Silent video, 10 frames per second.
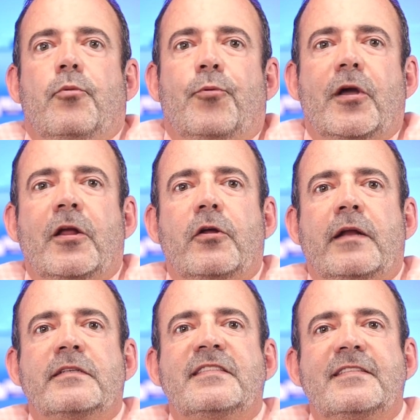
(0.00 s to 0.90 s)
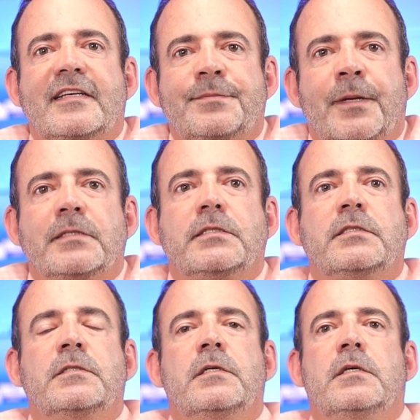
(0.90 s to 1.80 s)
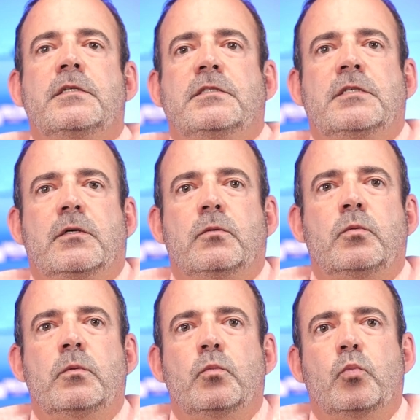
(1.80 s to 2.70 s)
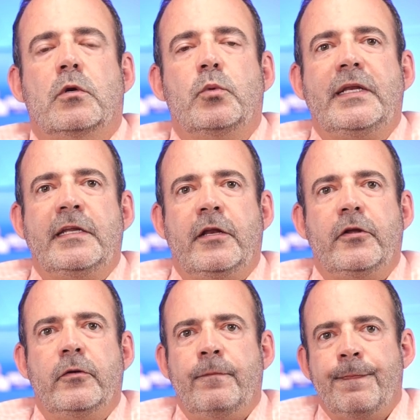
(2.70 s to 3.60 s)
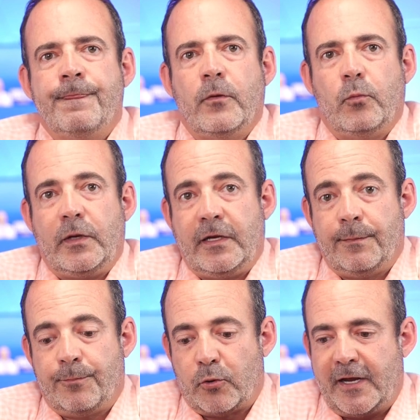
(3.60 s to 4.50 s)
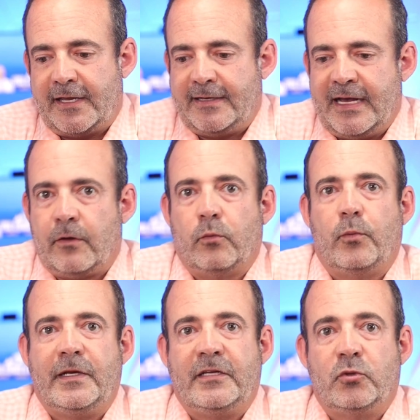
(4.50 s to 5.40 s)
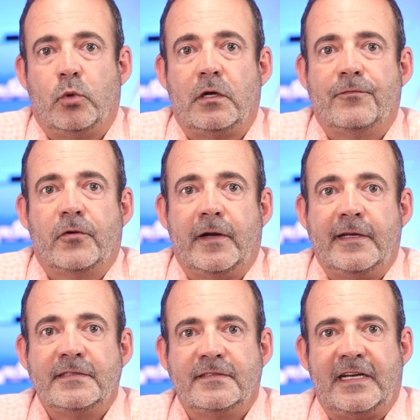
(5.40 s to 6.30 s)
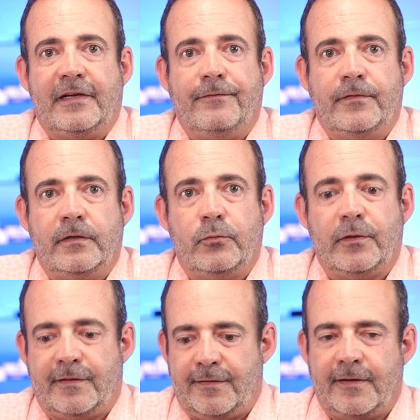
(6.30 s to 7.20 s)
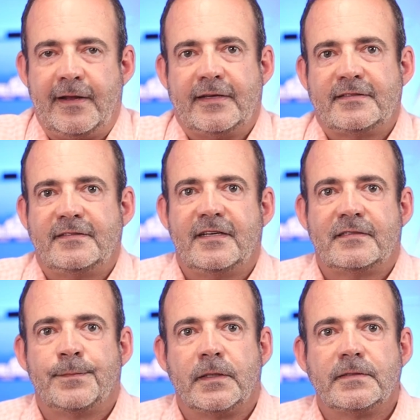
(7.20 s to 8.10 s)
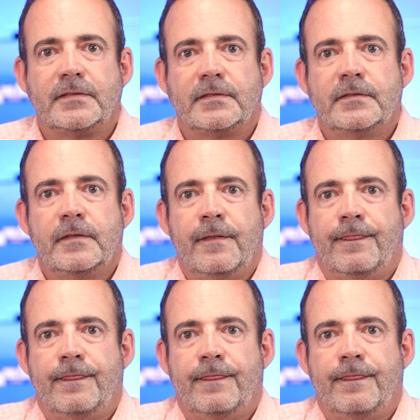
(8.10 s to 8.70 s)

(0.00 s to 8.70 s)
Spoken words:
We're going to go down to 6 months. So what do we need to do? We need to break it down. We need 12 grand saved within the next 6 months.